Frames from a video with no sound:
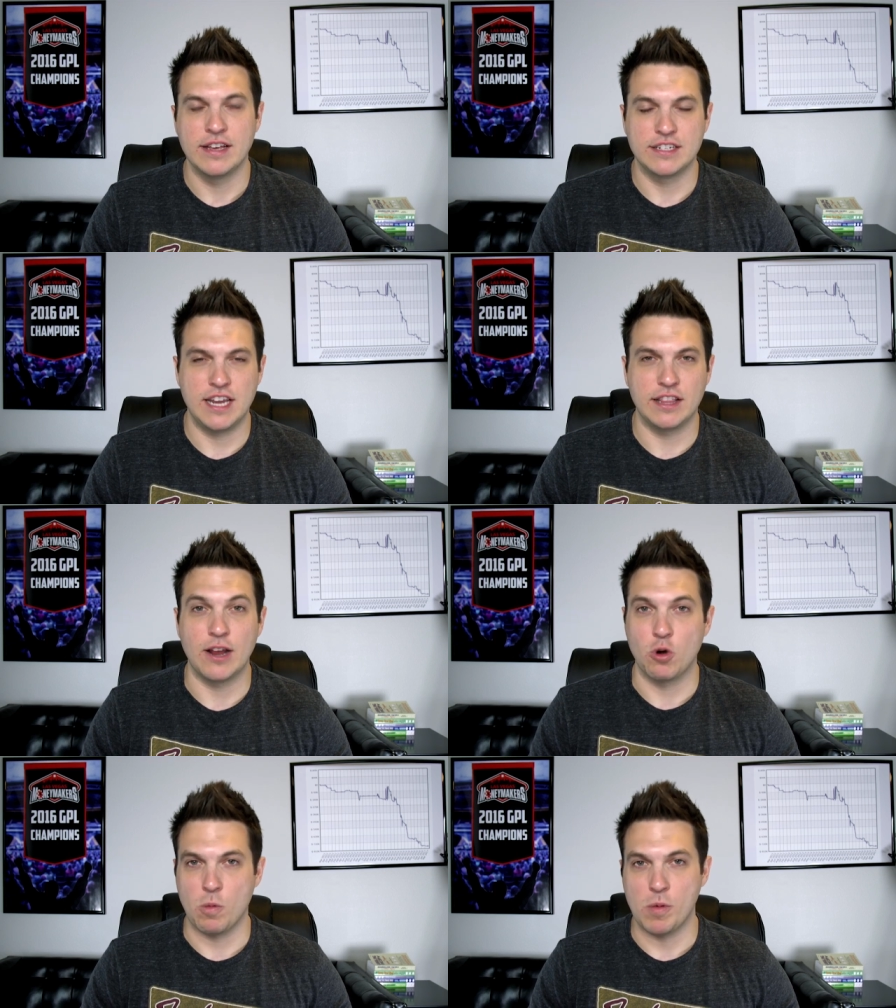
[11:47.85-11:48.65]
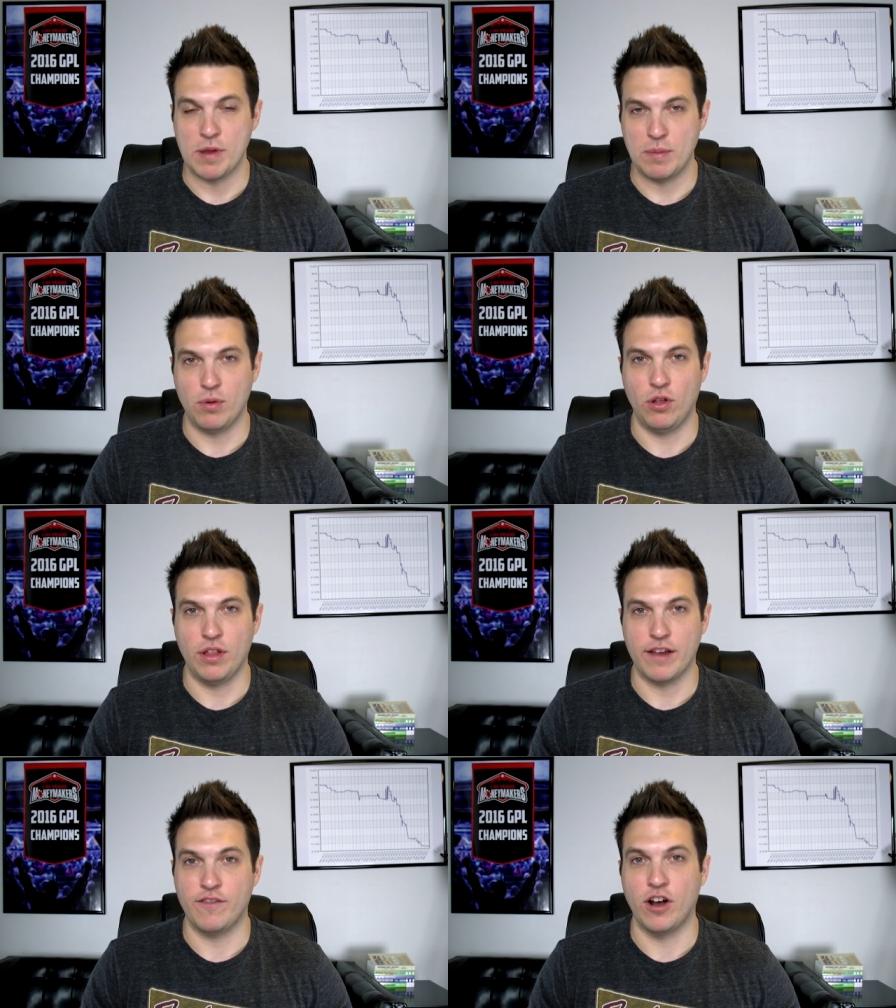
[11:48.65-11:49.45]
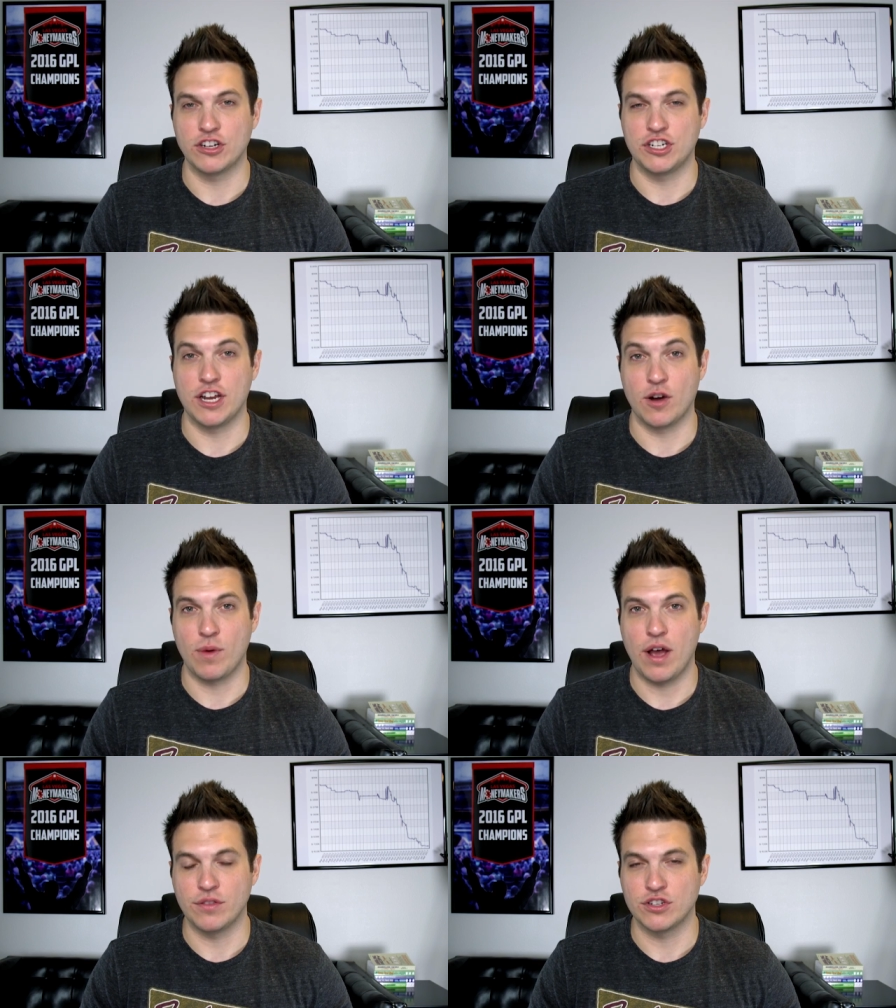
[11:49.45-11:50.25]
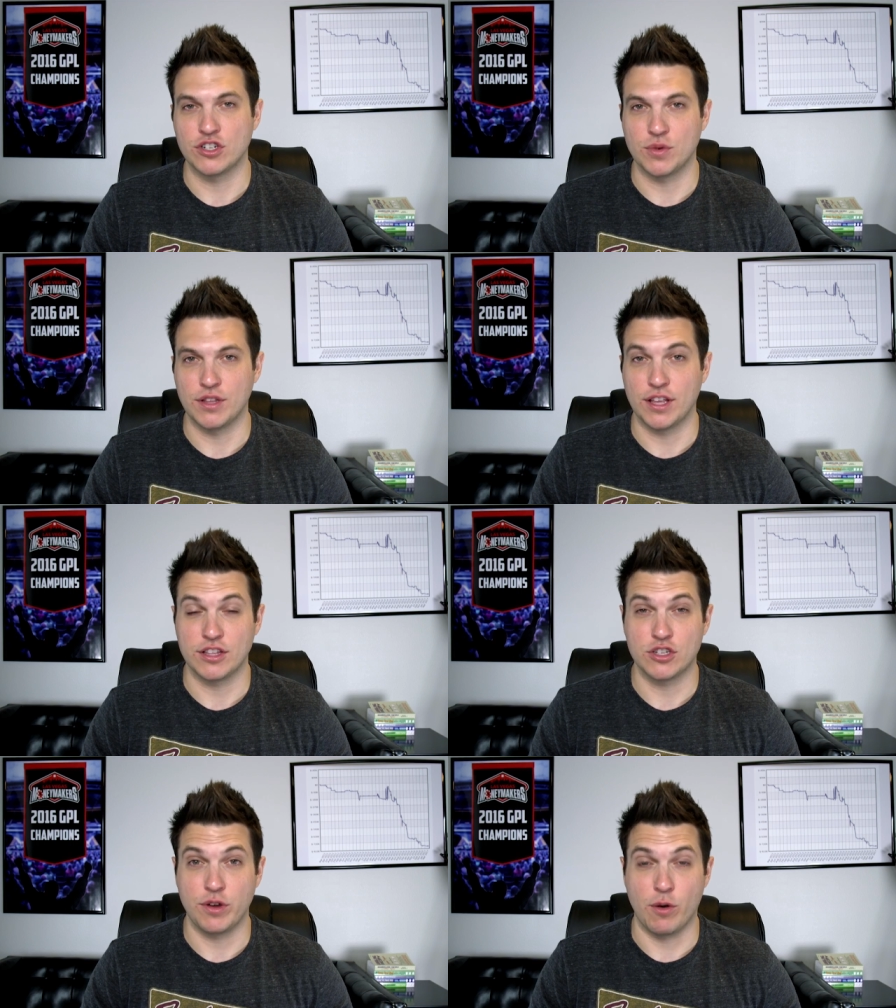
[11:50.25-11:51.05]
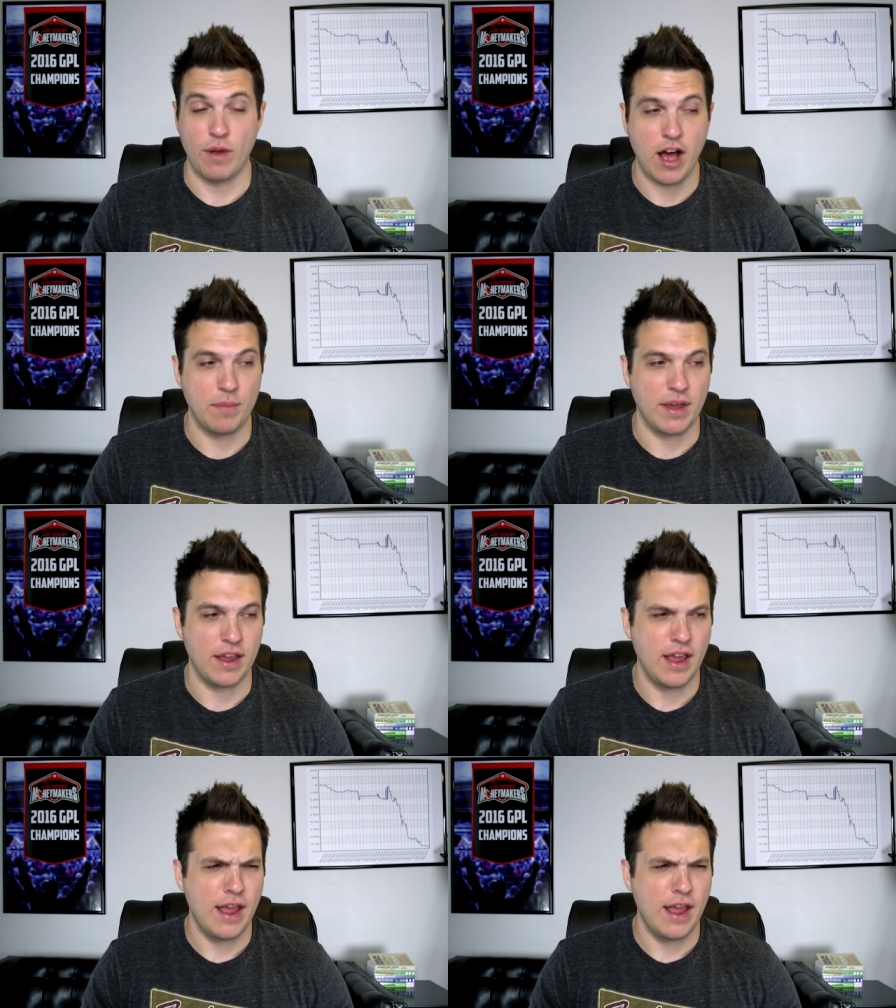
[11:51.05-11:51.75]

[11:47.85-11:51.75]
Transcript: seeing like normal people like functioning around the street, like the street around me,